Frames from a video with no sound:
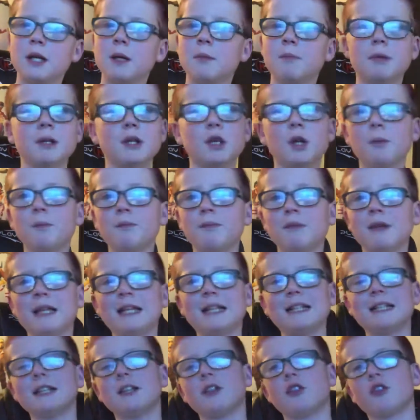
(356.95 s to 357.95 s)
But nope, he's
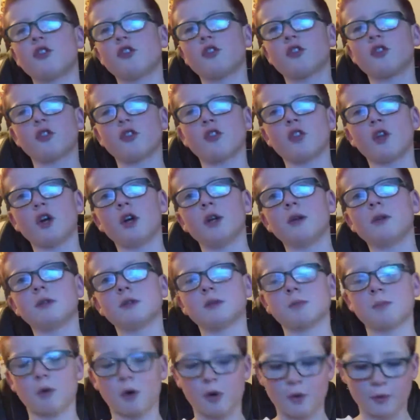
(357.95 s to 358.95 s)
in 3rd
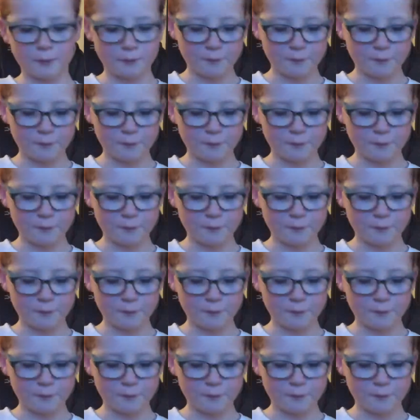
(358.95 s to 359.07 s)
spot.